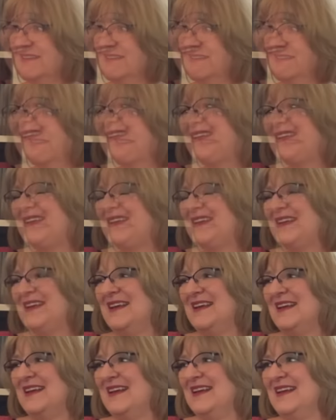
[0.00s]

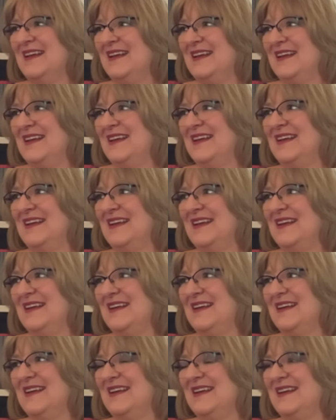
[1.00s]

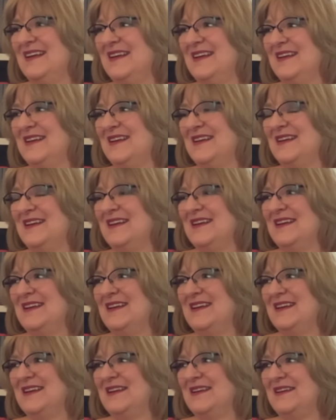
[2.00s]

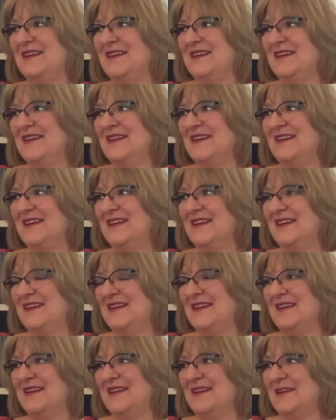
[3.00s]

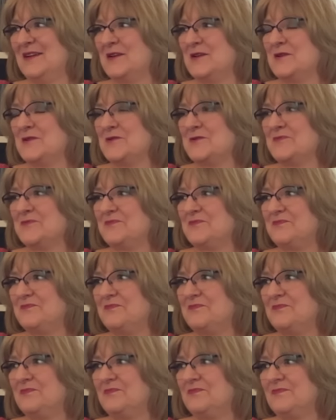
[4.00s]

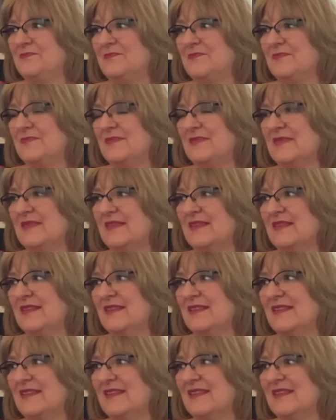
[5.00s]

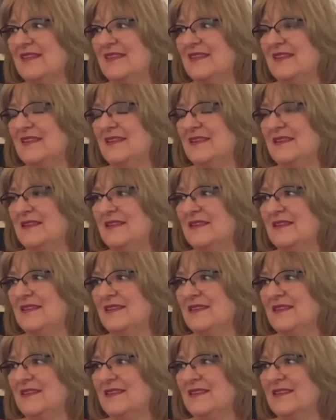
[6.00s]

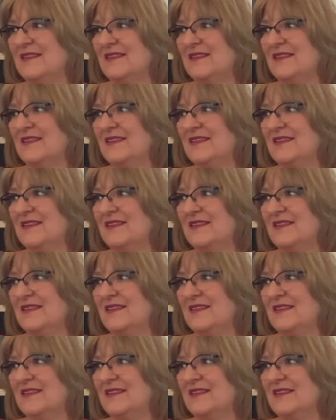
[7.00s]
This person isn't speaking.